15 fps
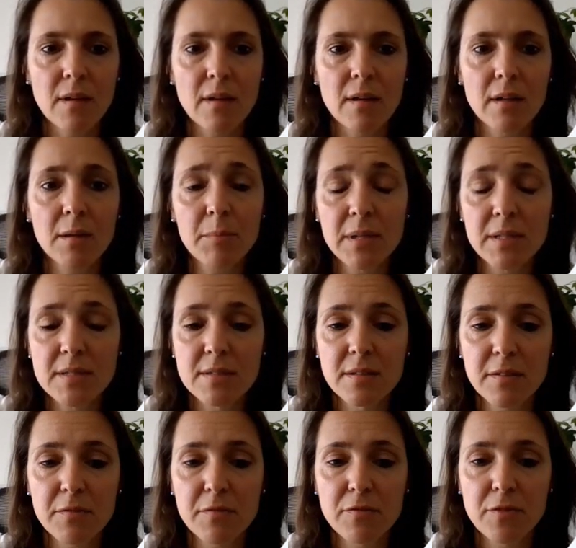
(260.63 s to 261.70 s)
Implicit
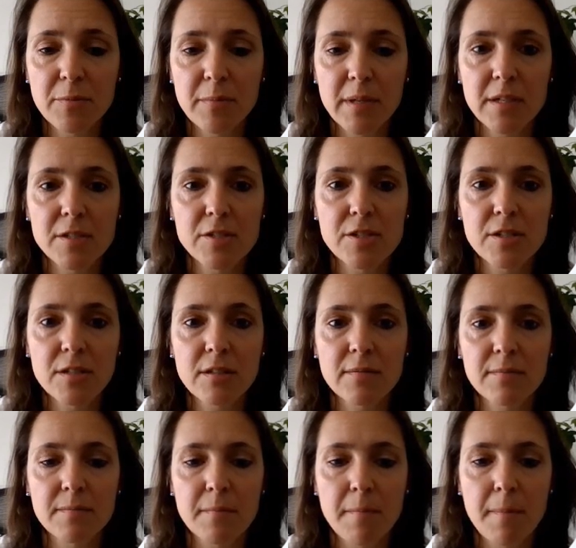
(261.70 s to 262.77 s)

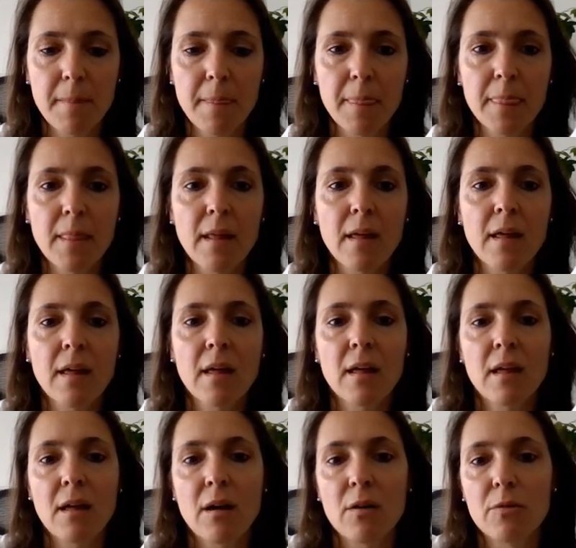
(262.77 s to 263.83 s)
information
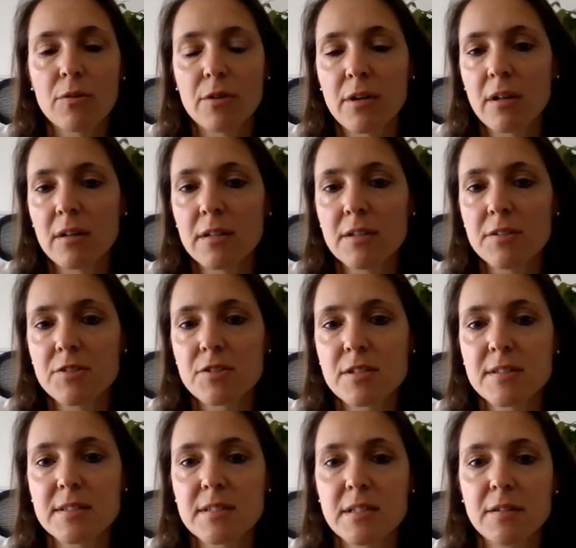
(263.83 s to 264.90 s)
or knowledge
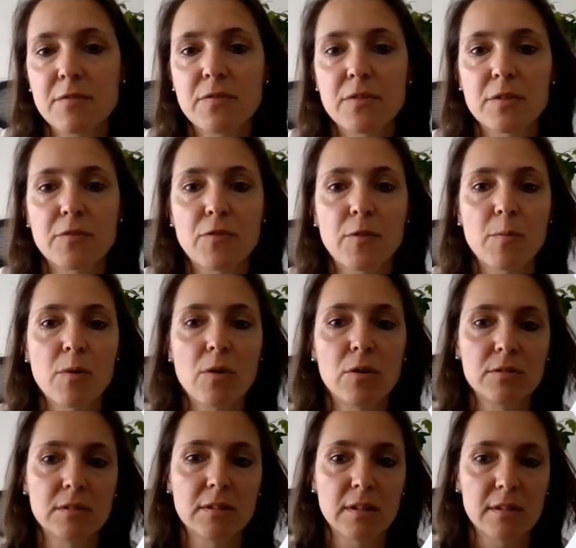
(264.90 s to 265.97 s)
is inferred from
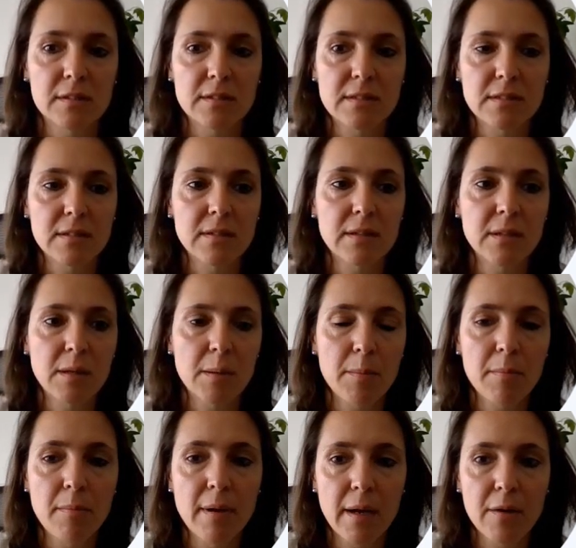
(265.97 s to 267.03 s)
context,
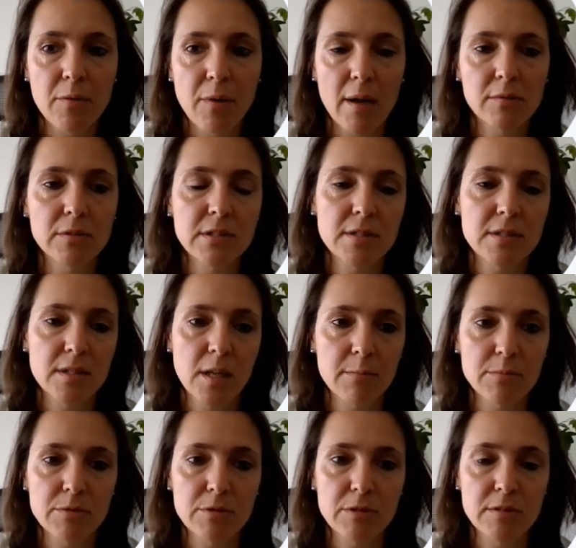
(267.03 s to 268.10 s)
background
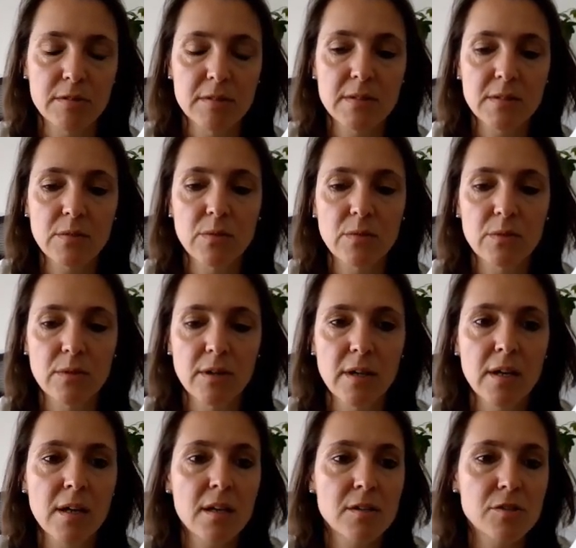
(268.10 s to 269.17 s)
assumptions, or
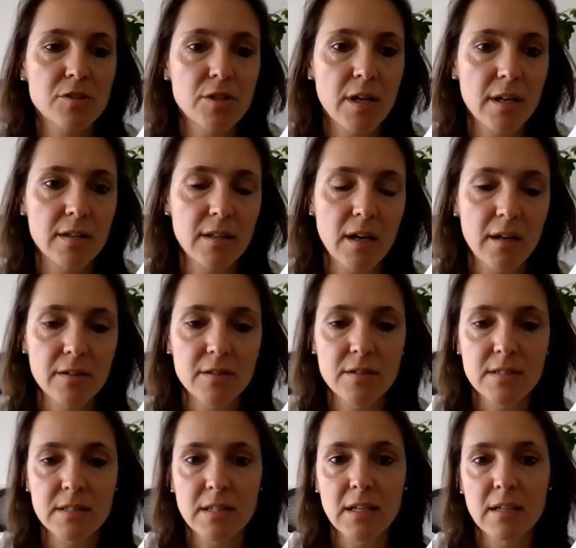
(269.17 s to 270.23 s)
shared
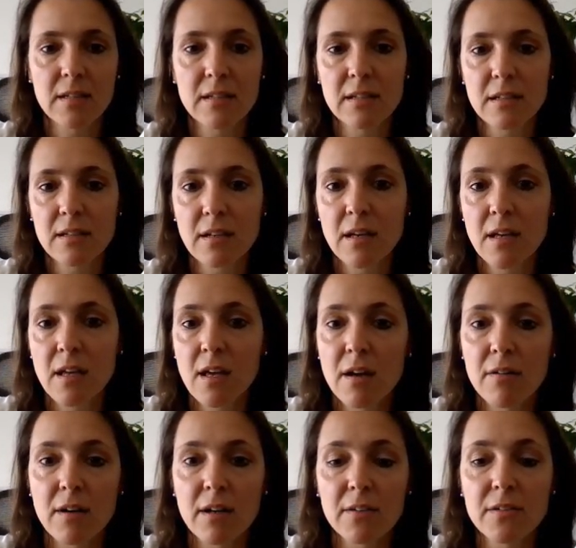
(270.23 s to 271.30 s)
understanding
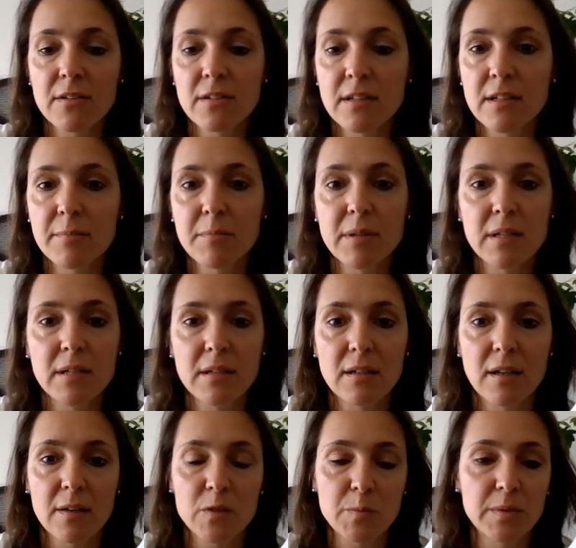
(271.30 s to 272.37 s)
rather than being
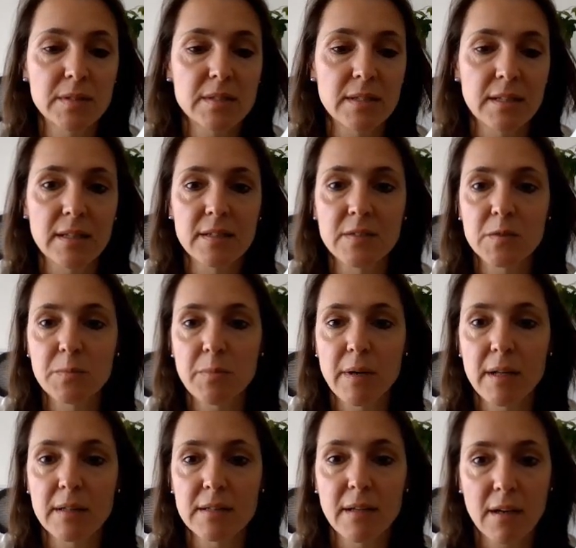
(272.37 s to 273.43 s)
explicitly
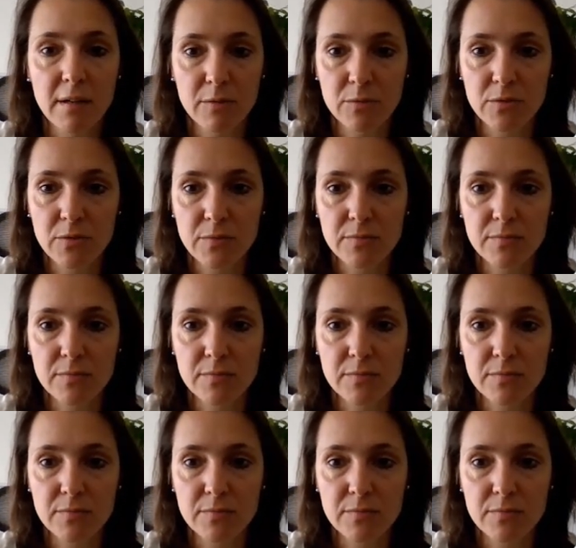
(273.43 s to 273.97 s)
spelled out.